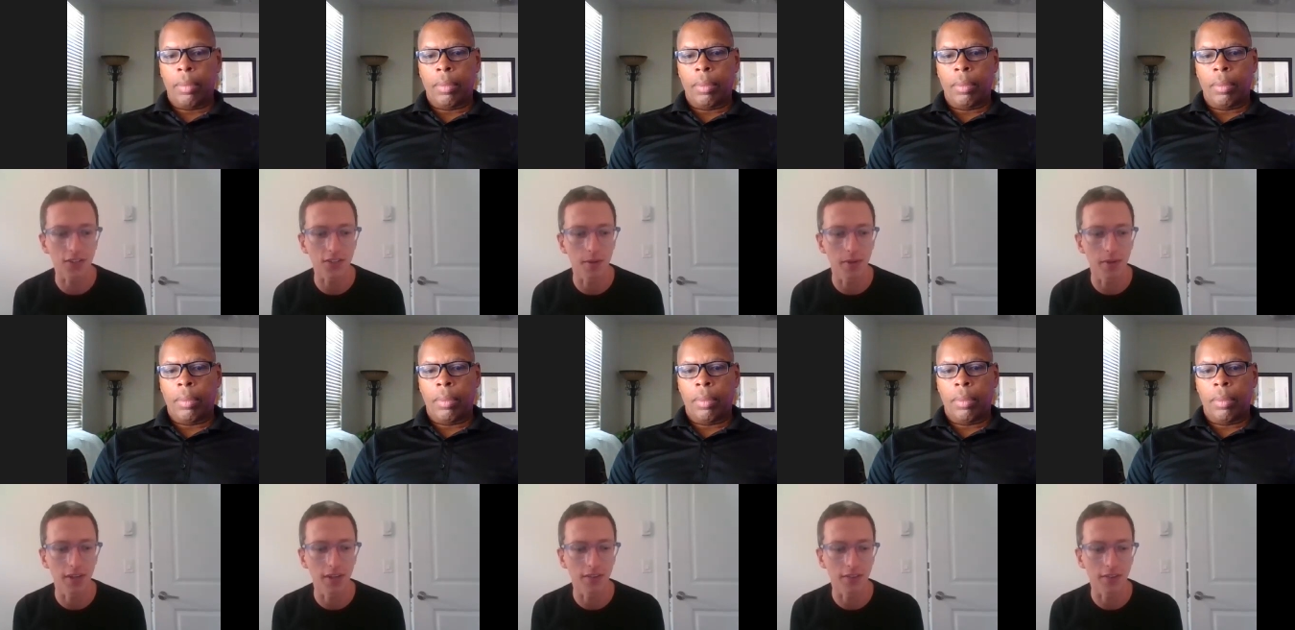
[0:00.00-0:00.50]
Speaker 1: I
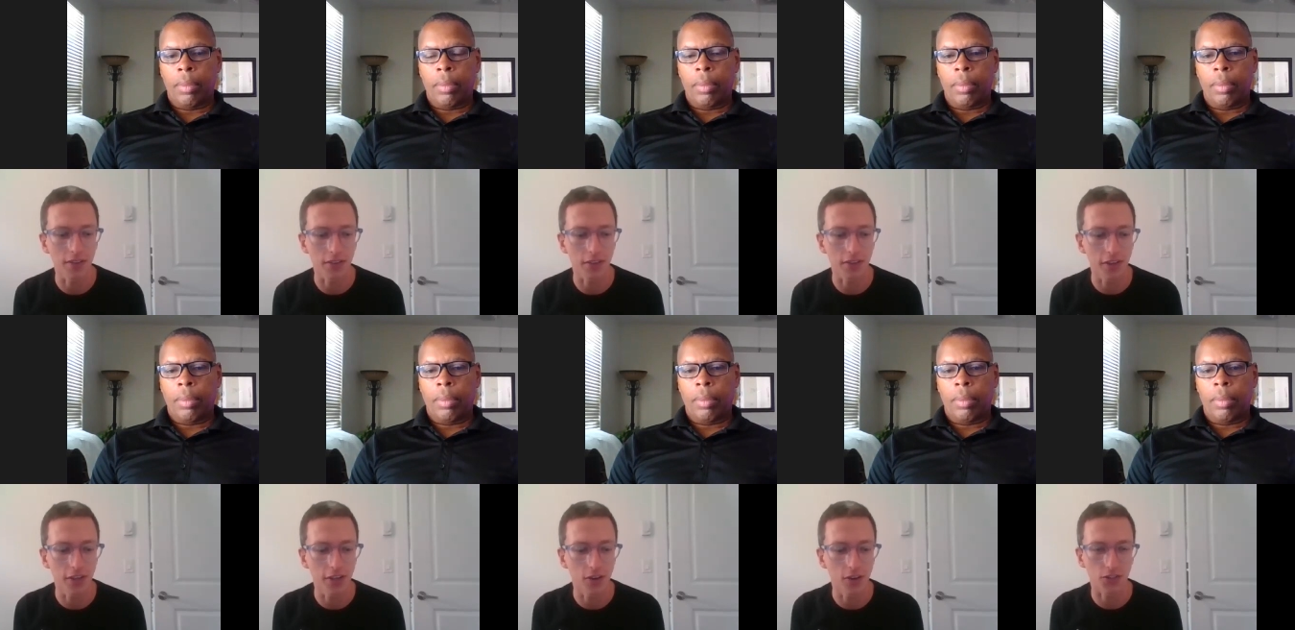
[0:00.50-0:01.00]
mean, the
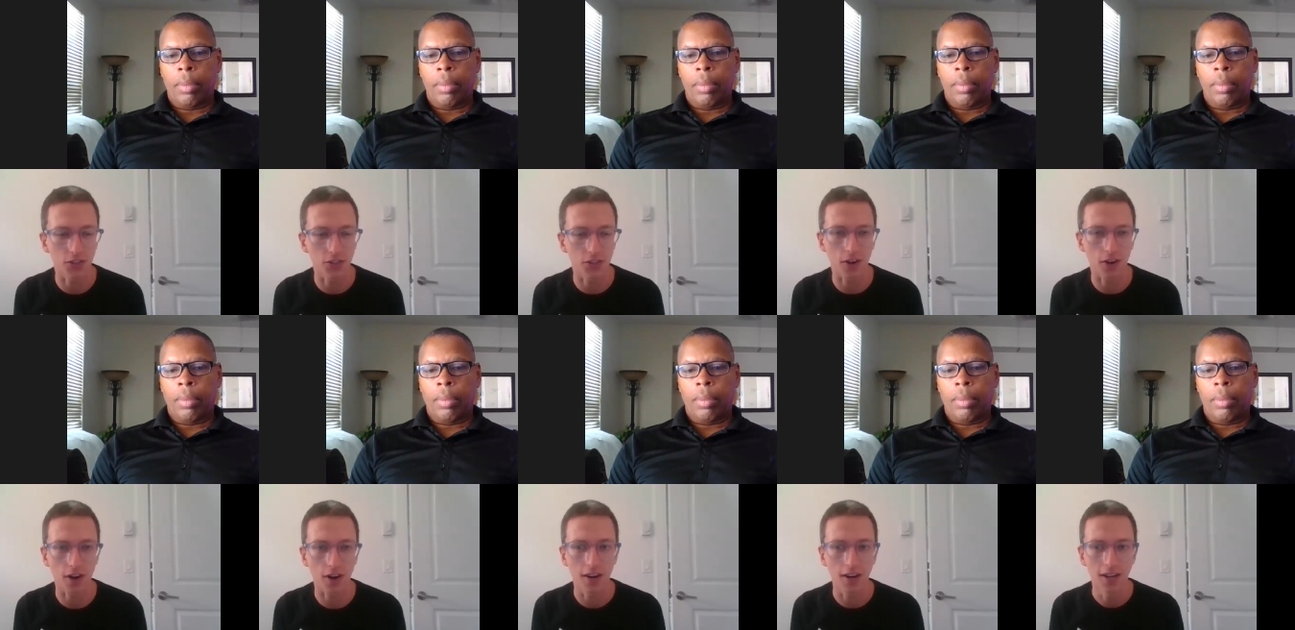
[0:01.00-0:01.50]
theaters
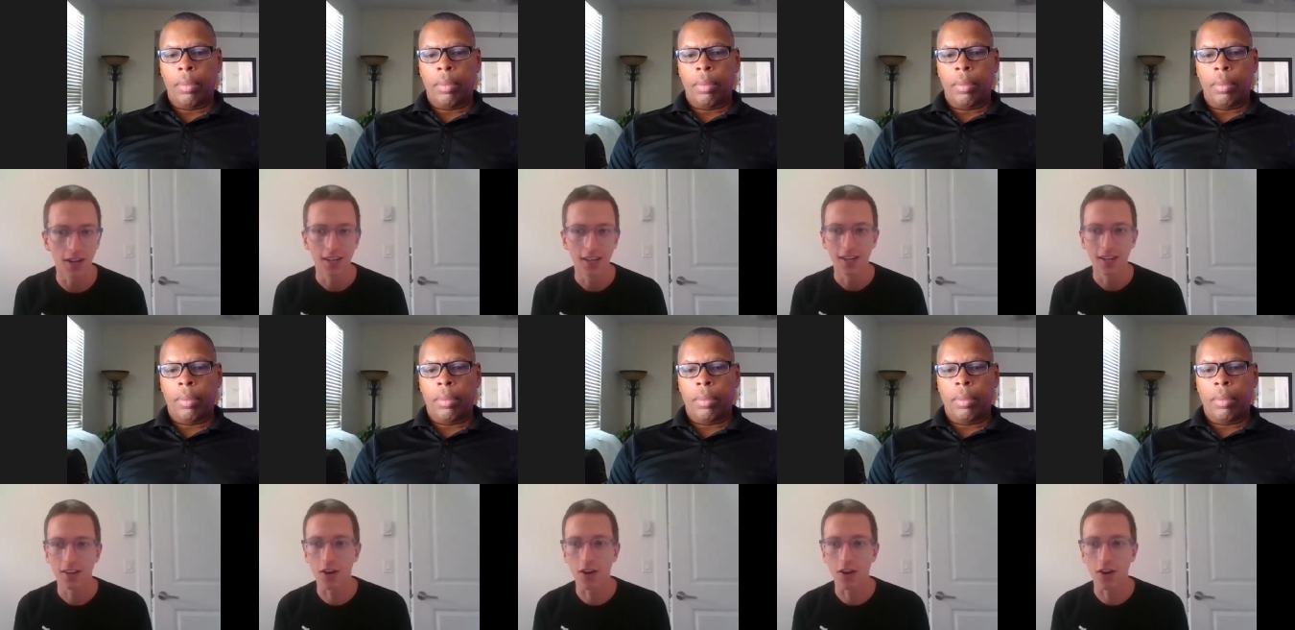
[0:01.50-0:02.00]
are
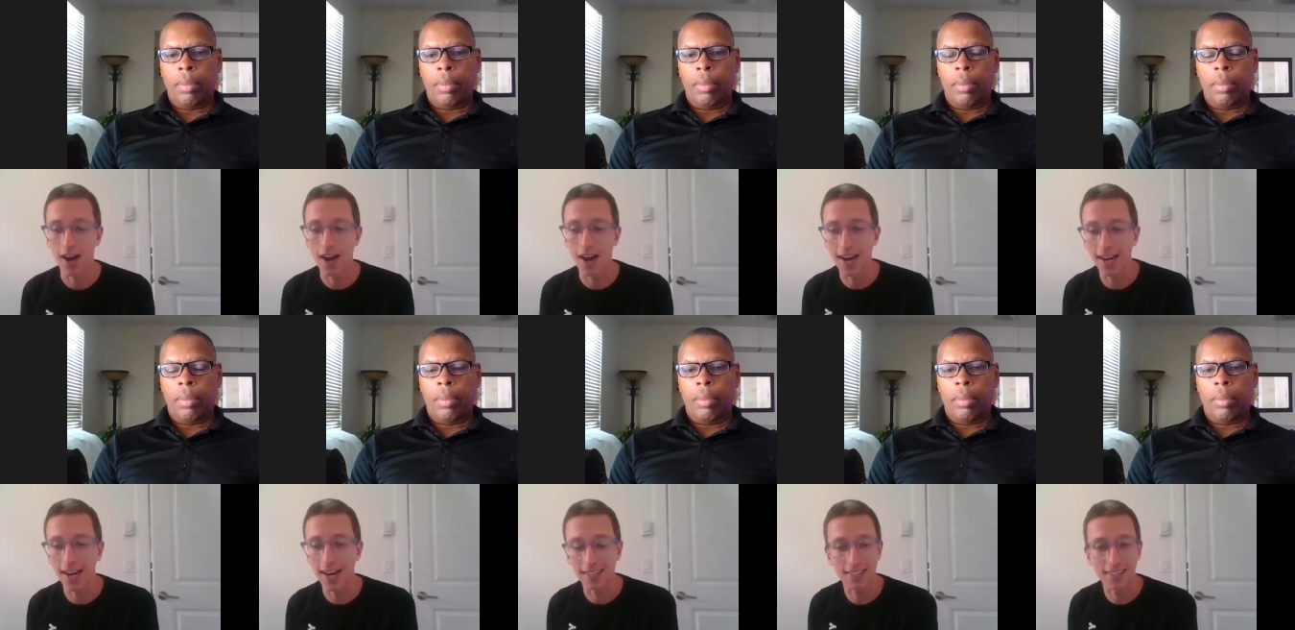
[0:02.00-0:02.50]
are, I hate
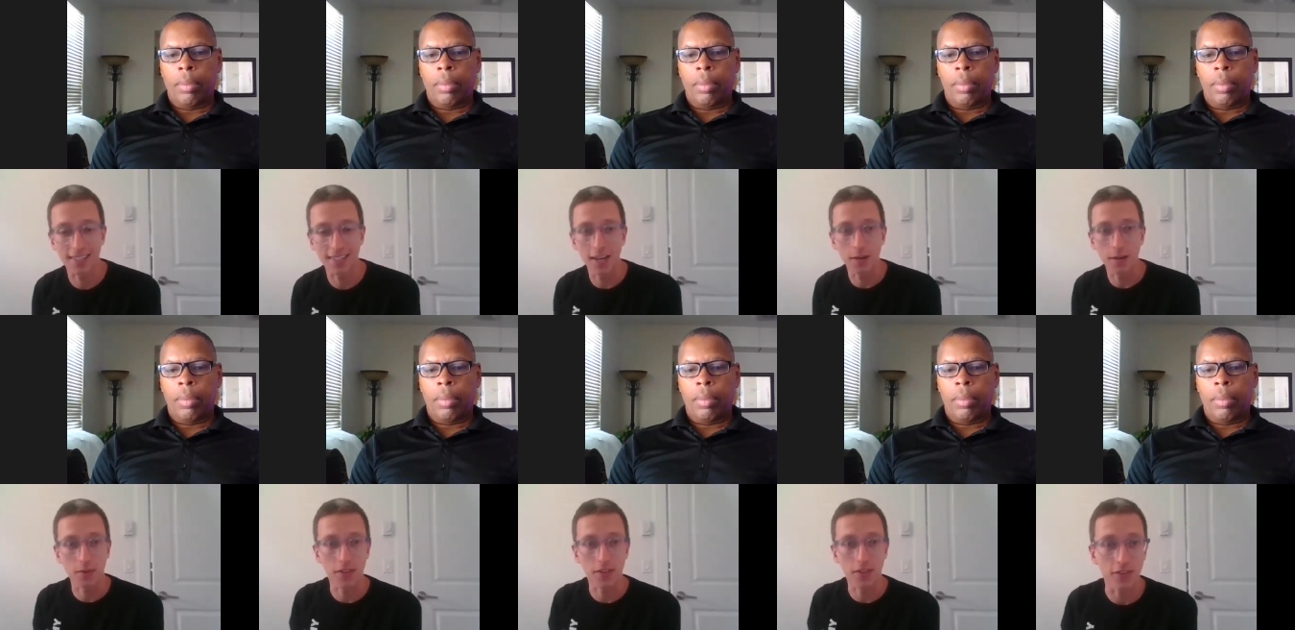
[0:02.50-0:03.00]
to say
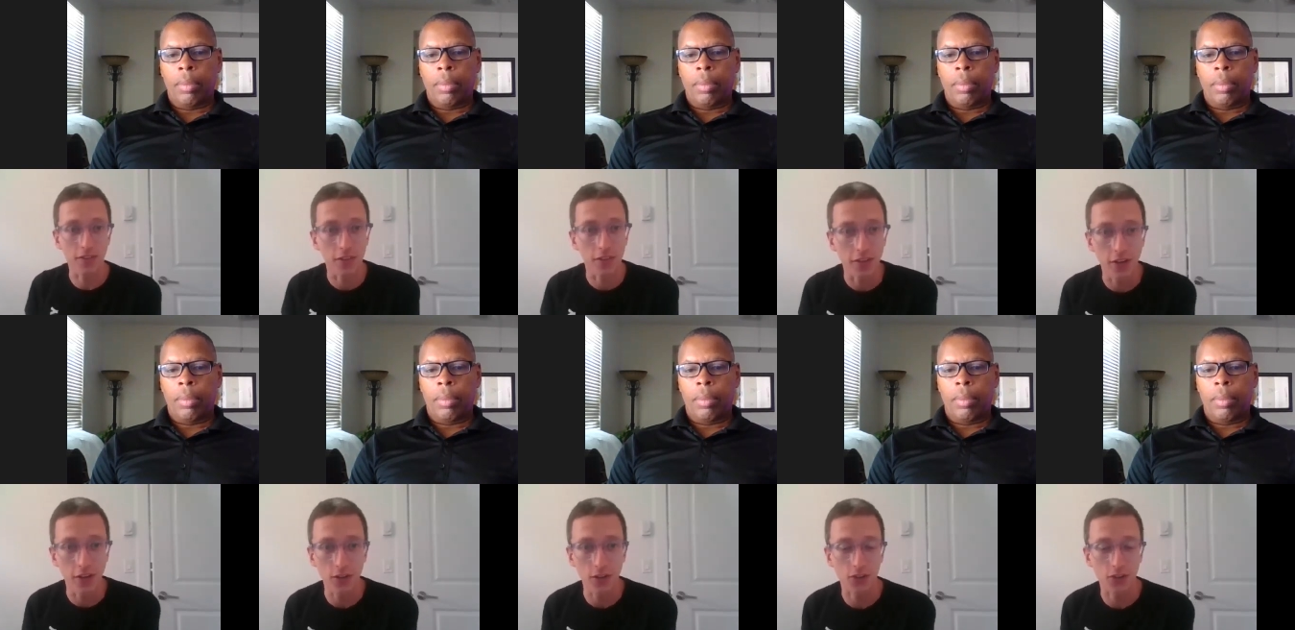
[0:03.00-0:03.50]
it, the,
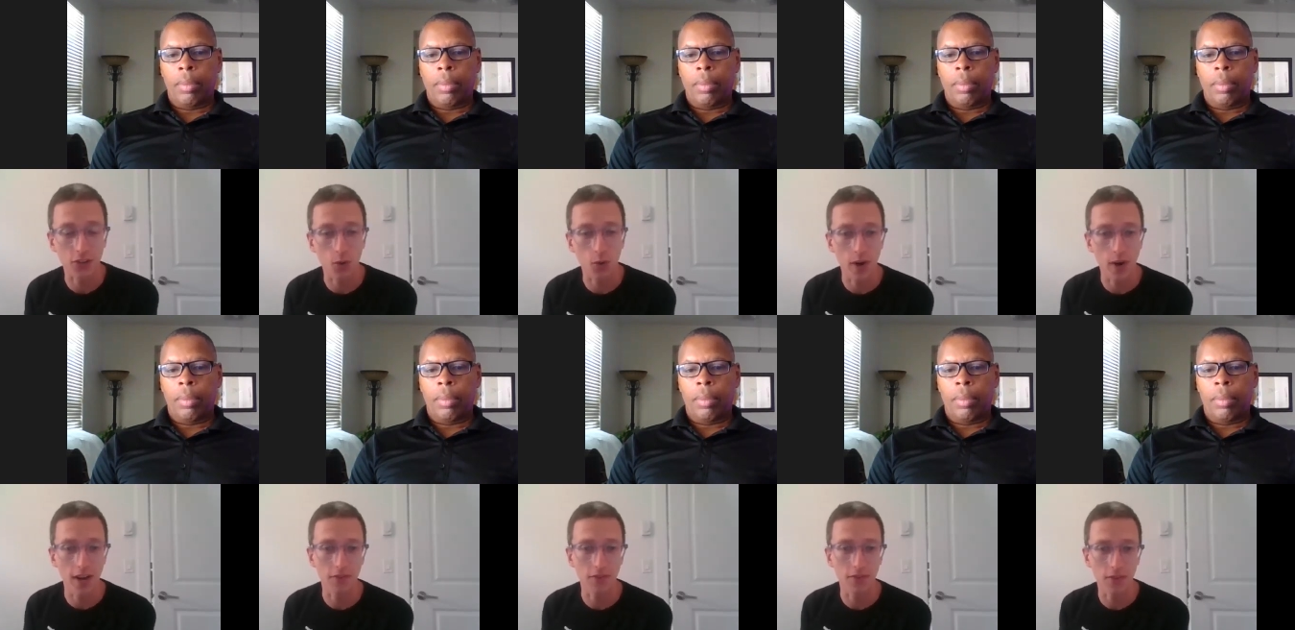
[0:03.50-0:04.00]
theaters are a way of
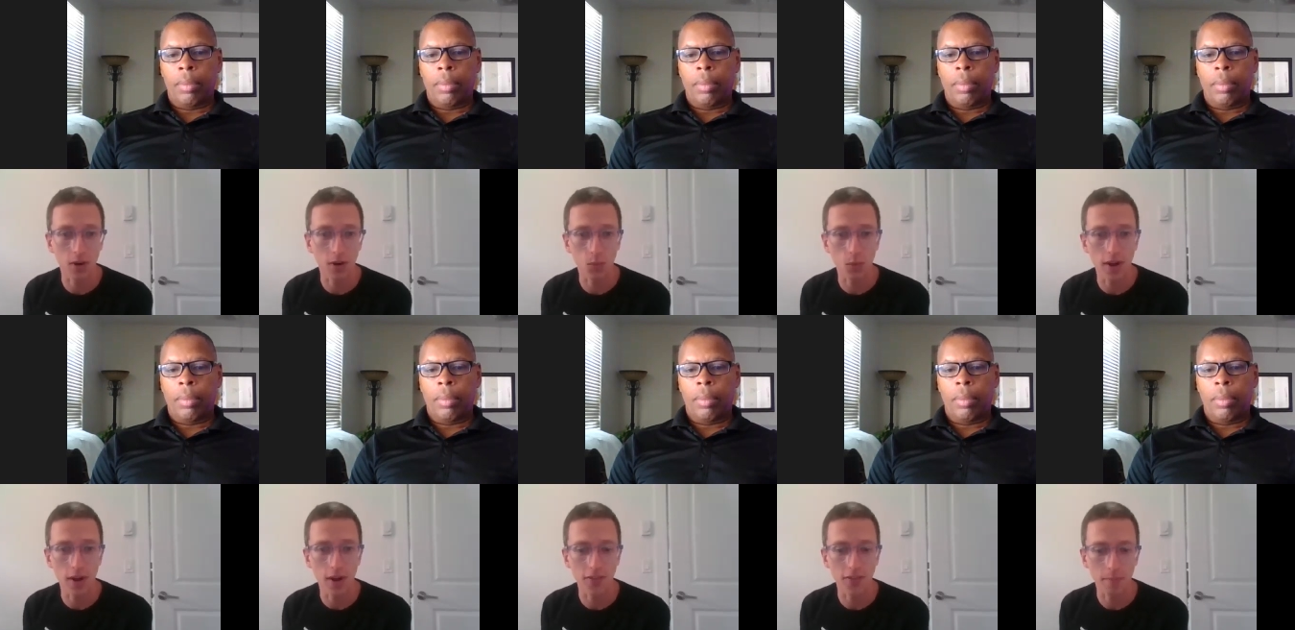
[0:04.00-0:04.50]
a way of
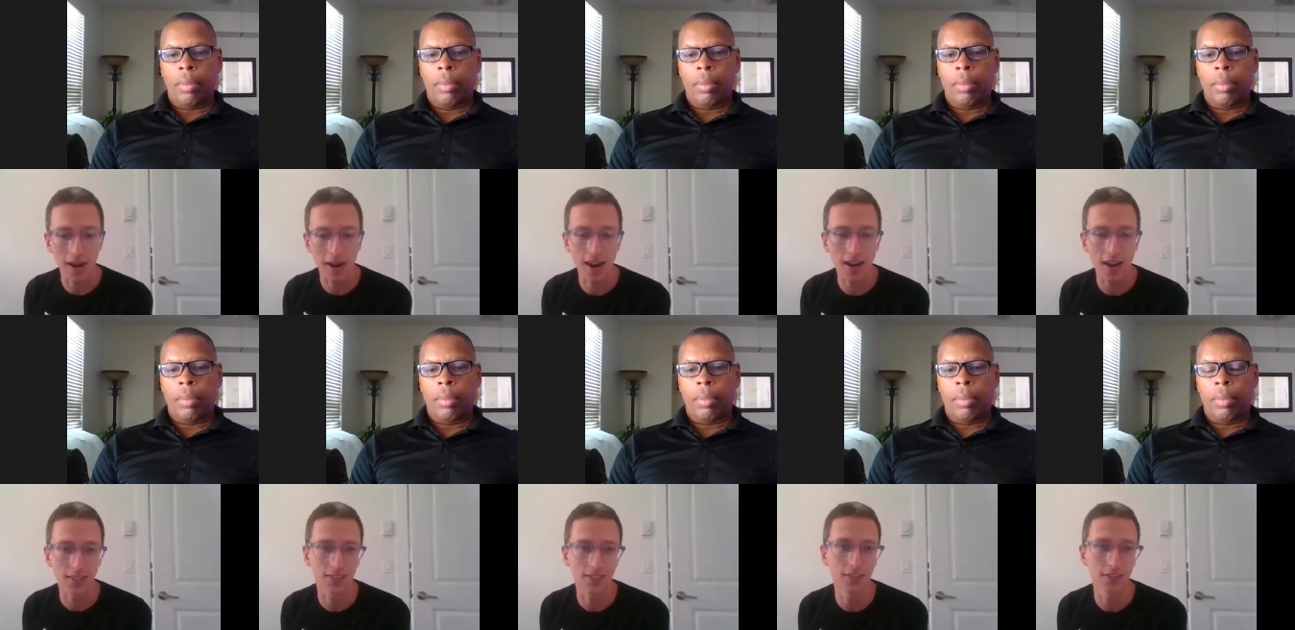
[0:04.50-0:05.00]
the
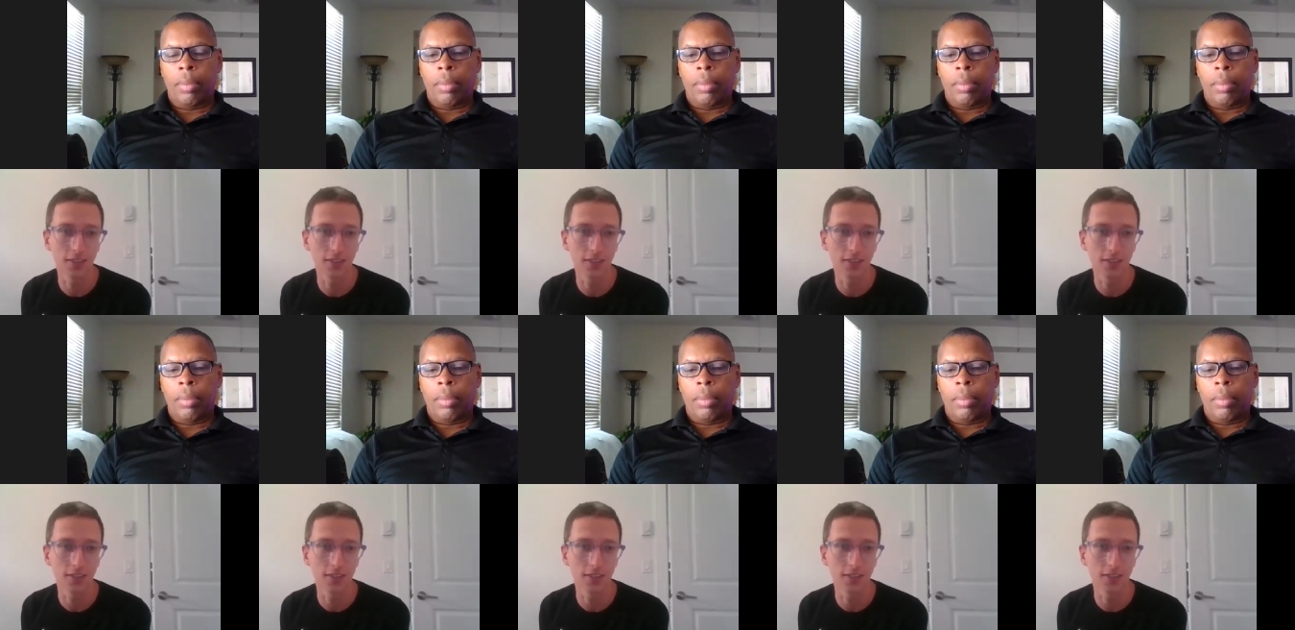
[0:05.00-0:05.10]
past, and